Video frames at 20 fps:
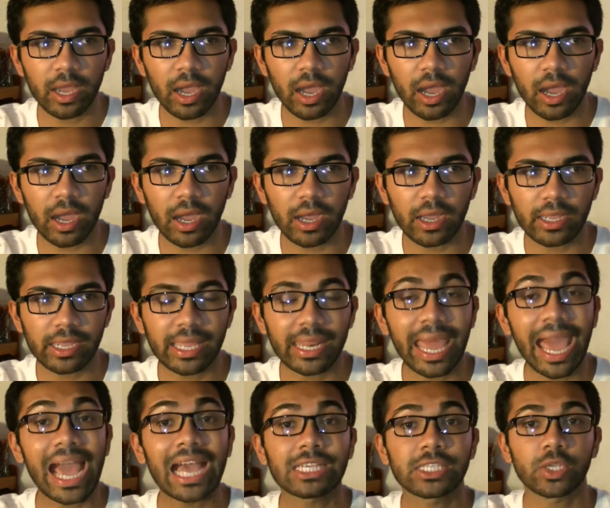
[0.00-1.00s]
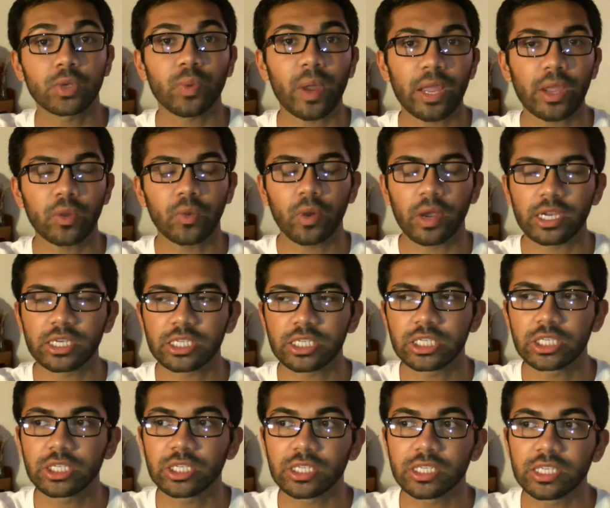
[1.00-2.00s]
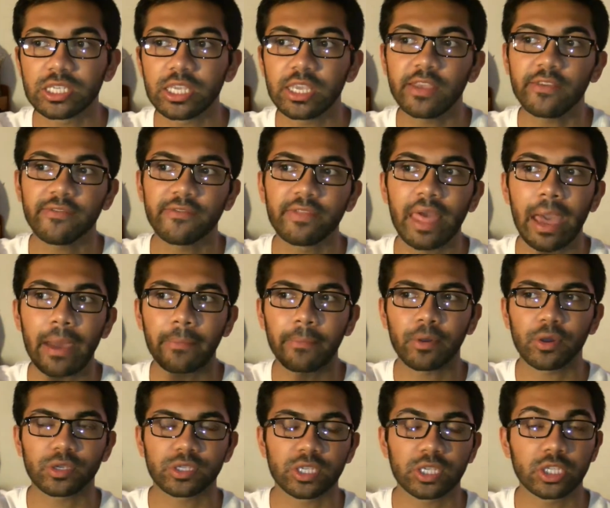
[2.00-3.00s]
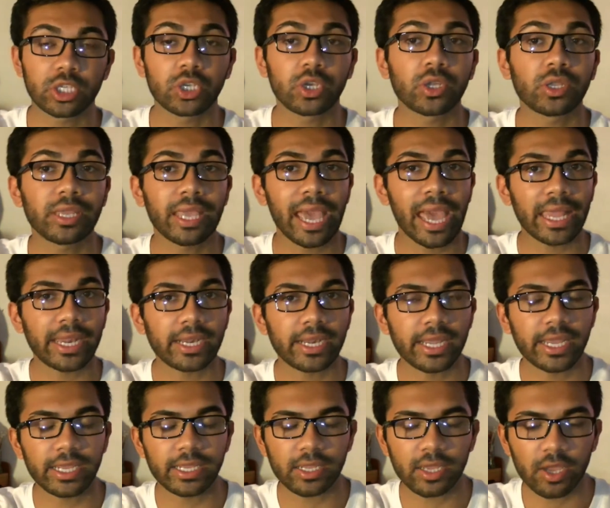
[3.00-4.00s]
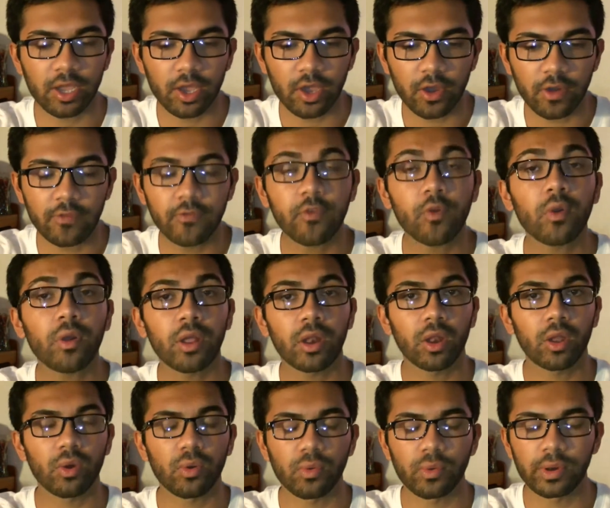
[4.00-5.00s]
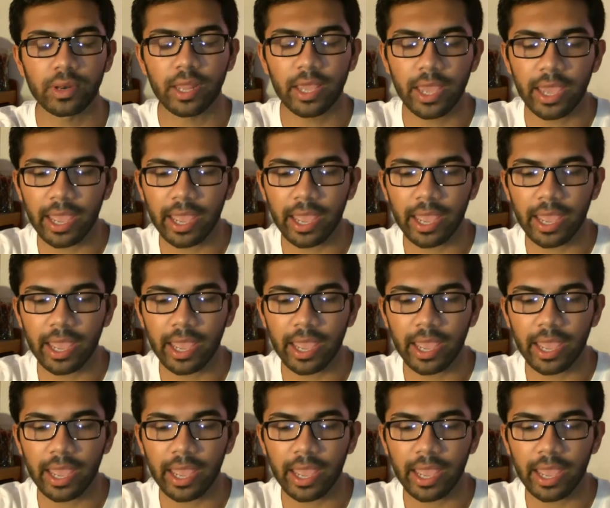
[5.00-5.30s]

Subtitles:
ask the right questions to see if that person is a good candidate for a loan,